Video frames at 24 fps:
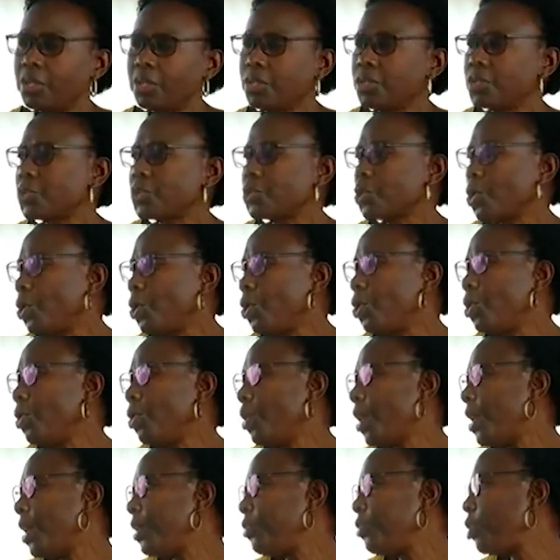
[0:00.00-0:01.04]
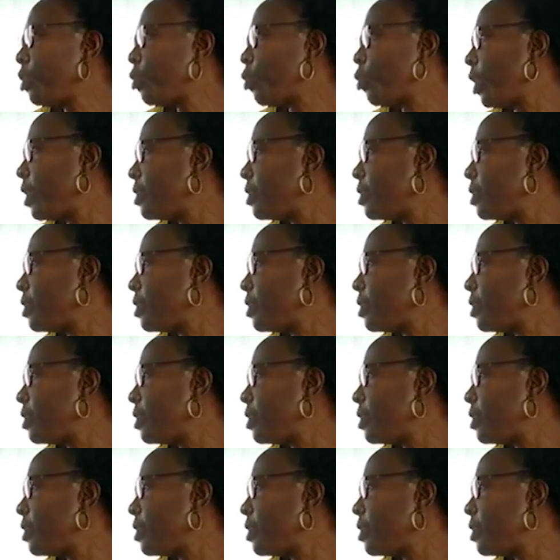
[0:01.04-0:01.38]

So I request